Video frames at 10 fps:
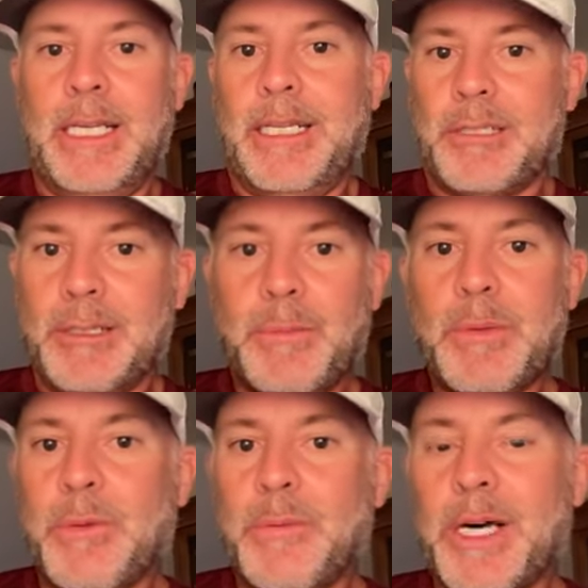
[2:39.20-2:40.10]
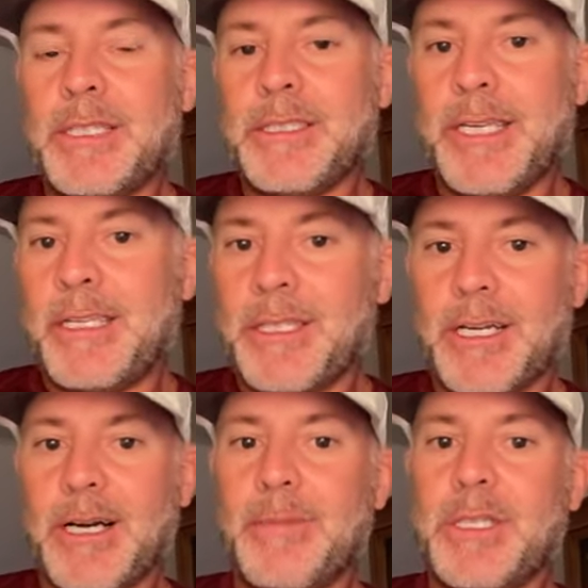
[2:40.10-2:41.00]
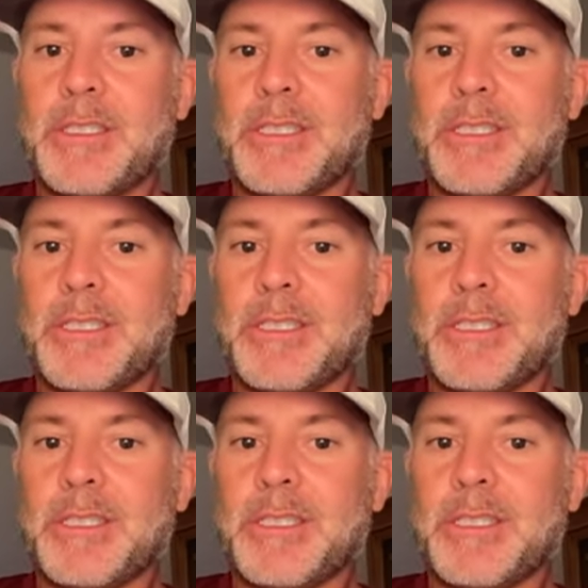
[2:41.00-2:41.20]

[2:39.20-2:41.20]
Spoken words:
Now, some people might say in the comments,